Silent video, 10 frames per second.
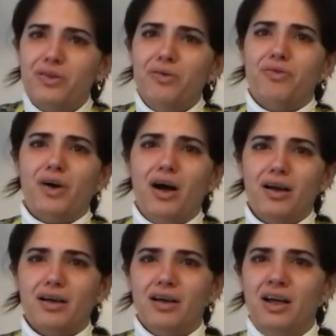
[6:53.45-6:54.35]
the
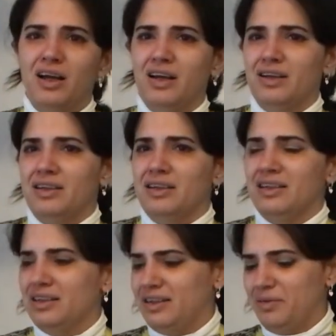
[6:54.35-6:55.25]
fuck?
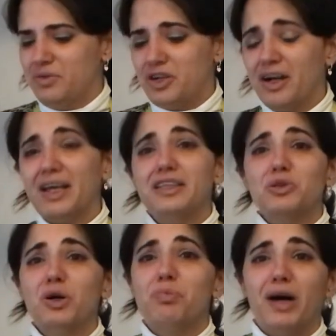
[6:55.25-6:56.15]
Turning
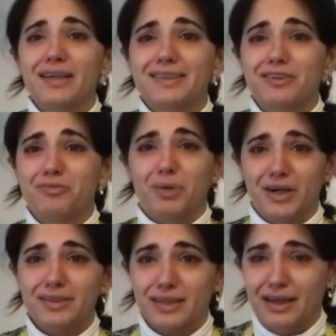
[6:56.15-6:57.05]
into a positive
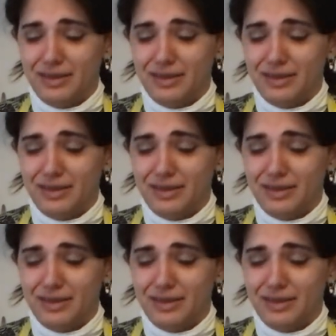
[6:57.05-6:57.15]
person.